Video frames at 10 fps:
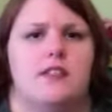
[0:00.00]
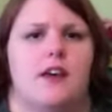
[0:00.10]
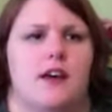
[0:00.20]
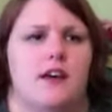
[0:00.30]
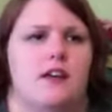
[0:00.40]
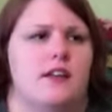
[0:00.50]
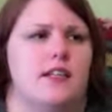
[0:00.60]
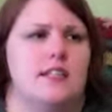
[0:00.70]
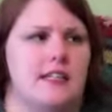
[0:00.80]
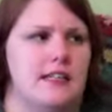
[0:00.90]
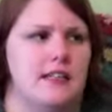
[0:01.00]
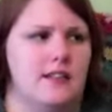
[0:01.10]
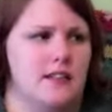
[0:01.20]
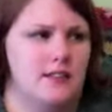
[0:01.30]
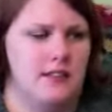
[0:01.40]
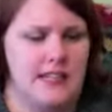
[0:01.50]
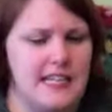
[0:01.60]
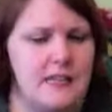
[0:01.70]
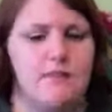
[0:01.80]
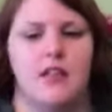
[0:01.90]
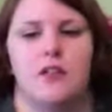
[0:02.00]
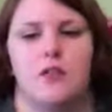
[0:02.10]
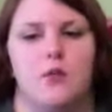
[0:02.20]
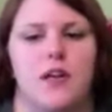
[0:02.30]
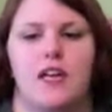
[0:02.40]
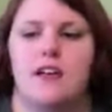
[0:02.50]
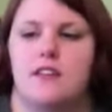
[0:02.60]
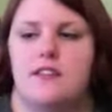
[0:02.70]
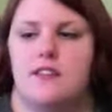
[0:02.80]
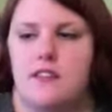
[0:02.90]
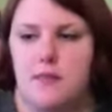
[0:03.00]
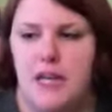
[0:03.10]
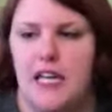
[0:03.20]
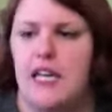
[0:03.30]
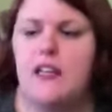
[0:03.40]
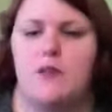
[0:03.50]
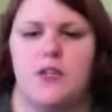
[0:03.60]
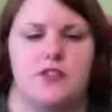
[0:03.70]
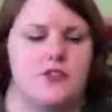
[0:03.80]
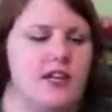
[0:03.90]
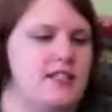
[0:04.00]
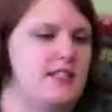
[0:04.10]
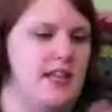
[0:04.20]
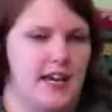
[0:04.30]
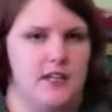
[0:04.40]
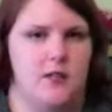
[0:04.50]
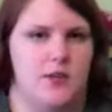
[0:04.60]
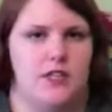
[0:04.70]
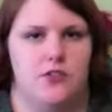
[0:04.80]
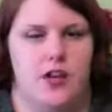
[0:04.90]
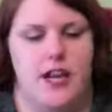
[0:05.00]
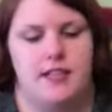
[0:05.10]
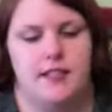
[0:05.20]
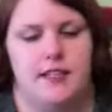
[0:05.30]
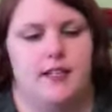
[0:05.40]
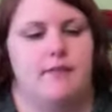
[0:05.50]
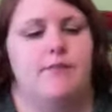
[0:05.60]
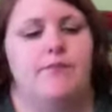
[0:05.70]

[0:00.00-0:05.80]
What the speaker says: And it's in the middle of the week because the beginning of the week's crazy, the end of the week's crazy.